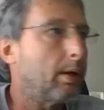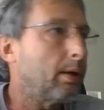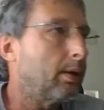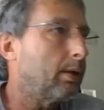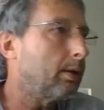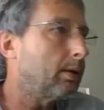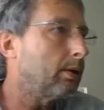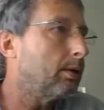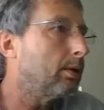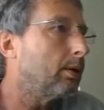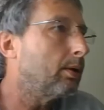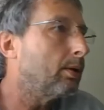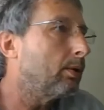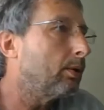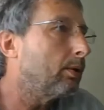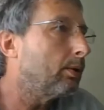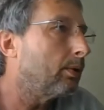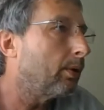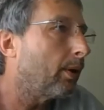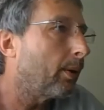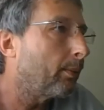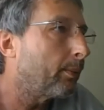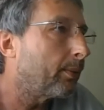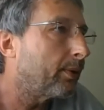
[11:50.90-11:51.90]

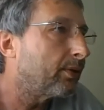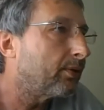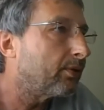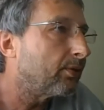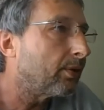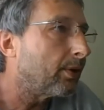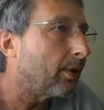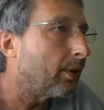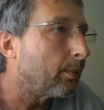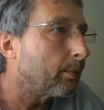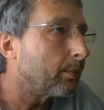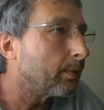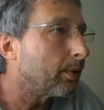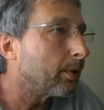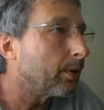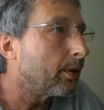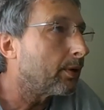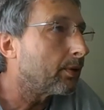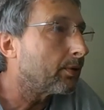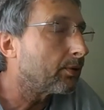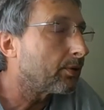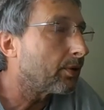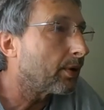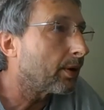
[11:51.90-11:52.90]
let me see. I'm going to
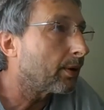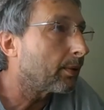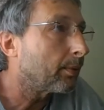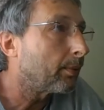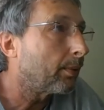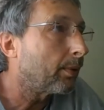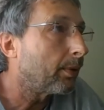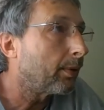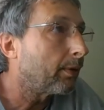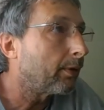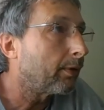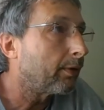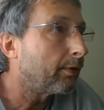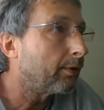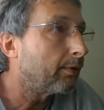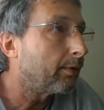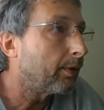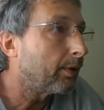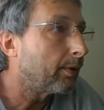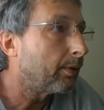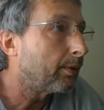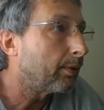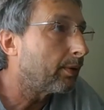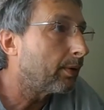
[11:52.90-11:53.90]
check my
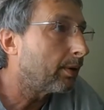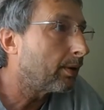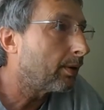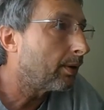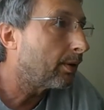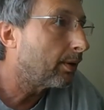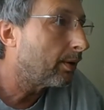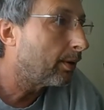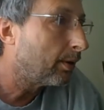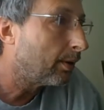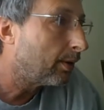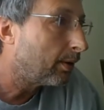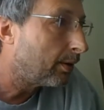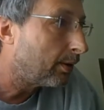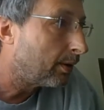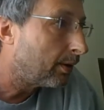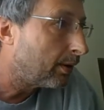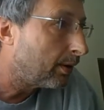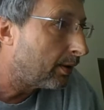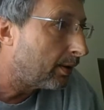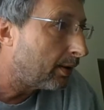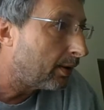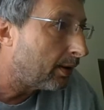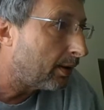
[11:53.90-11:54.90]
review here.
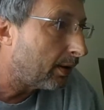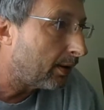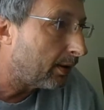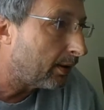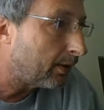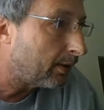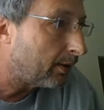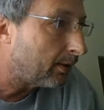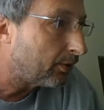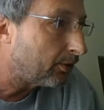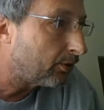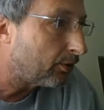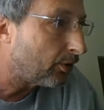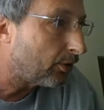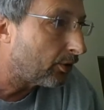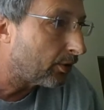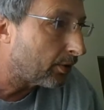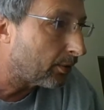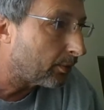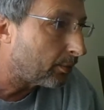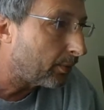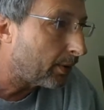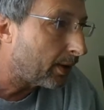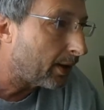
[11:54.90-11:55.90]
It
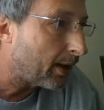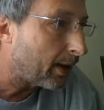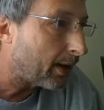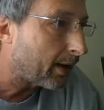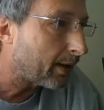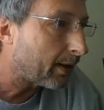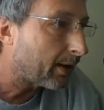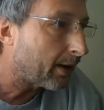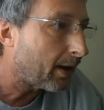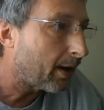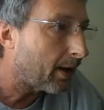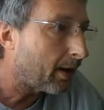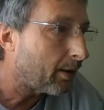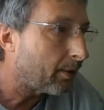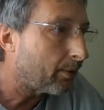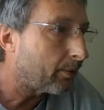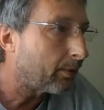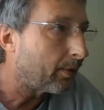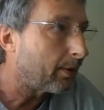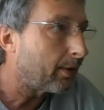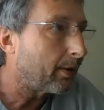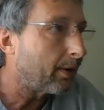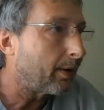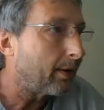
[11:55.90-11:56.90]
took me, I
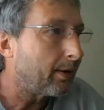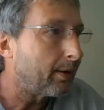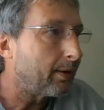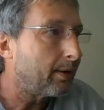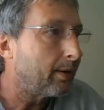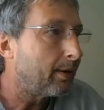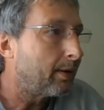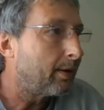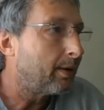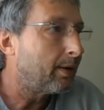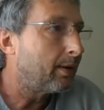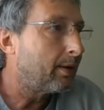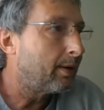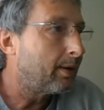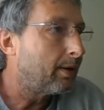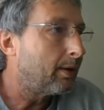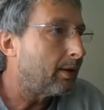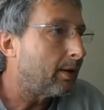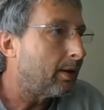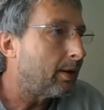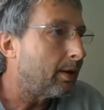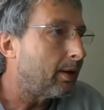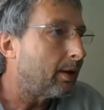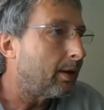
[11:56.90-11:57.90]
counted it,
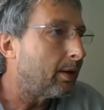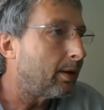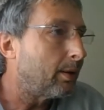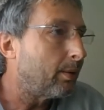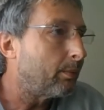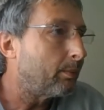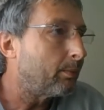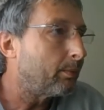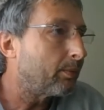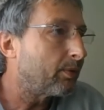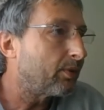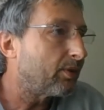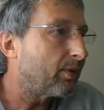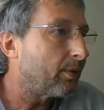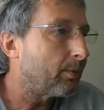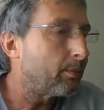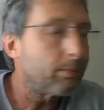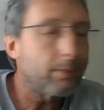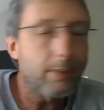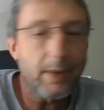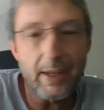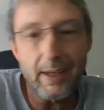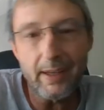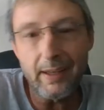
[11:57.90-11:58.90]

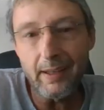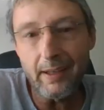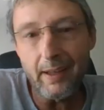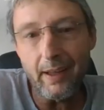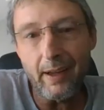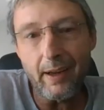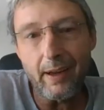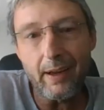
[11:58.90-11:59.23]
something like